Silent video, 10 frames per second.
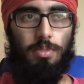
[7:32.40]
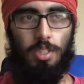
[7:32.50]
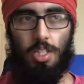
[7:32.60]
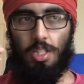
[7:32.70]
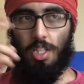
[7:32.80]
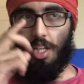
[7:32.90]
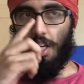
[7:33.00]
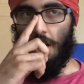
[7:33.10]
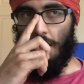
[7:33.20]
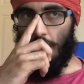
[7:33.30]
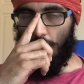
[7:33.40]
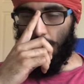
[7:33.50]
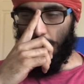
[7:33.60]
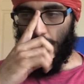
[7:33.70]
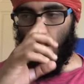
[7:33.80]
just like
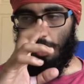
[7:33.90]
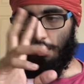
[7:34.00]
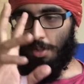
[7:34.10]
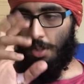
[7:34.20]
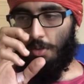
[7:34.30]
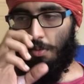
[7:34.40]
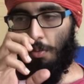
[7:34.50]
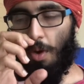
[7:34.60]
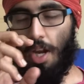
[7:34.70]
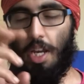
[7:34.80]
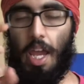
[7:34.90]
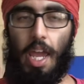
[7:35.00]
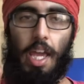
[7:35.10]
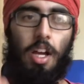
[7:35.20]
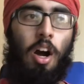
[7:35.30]
you know, write
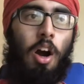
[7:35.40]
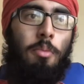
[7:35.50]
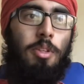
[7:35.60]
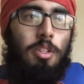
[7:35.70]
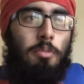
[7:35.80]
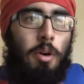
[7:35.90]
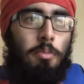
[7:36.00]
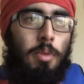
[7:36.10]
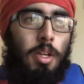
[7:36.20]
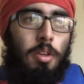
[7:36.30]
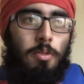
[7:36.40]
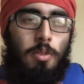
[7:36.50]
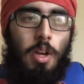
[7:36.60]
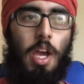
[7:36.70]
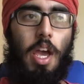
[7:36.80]
hate comments about me
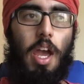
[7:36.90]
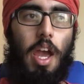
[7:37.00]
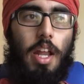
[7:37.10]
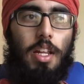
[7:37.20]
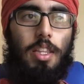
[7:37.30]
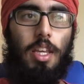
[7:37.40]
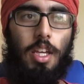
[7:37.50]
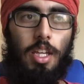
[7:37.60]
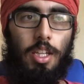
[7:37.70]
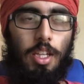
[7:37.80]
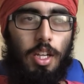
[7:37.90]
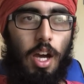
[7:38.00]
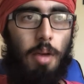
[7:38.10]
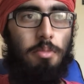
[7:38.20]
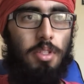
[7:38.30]
or anything.
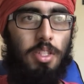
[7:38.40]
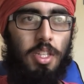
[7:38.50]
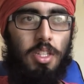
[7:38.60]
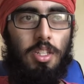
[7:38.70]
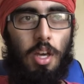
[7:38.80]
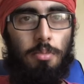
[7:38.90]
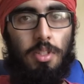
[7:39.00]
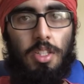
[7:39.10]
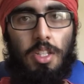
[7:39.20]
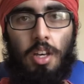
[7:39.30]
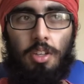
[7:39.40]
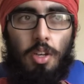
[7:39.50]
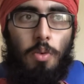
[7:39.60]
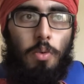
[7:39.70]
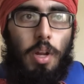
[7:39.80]
I'm just telling
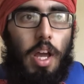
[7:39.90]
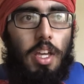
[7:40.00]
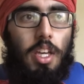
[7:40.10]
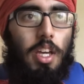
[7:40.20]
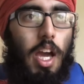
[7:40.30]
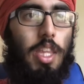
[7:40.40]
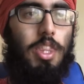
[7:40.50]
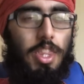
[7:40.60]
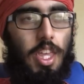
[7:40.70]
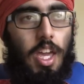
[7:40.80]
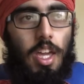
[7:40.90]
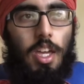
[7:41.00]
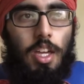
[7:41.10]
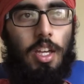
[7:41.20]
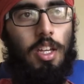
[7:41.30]
you what I
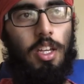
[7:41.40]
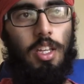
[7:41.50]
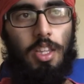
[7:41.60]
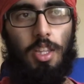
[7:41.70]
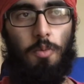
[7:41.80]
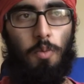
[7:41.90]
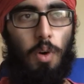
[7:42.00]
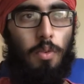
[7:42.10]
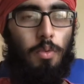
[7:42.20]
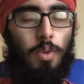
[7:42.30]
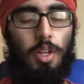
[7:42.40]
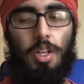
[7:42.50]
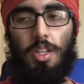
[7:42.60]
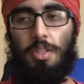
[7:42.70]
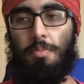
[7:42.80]
think of what it
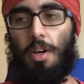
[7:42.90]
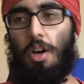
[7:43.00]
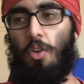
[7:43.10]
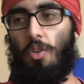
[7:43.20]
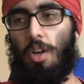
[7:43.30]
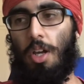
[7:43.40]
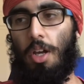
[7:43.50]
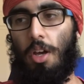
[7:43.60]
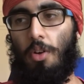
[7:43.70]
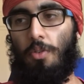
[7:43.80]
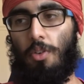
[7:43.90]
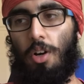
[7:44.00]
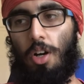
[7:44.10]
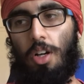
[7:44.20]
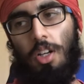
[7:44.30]
is. But
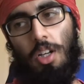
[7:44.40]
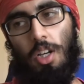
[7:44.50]
overall,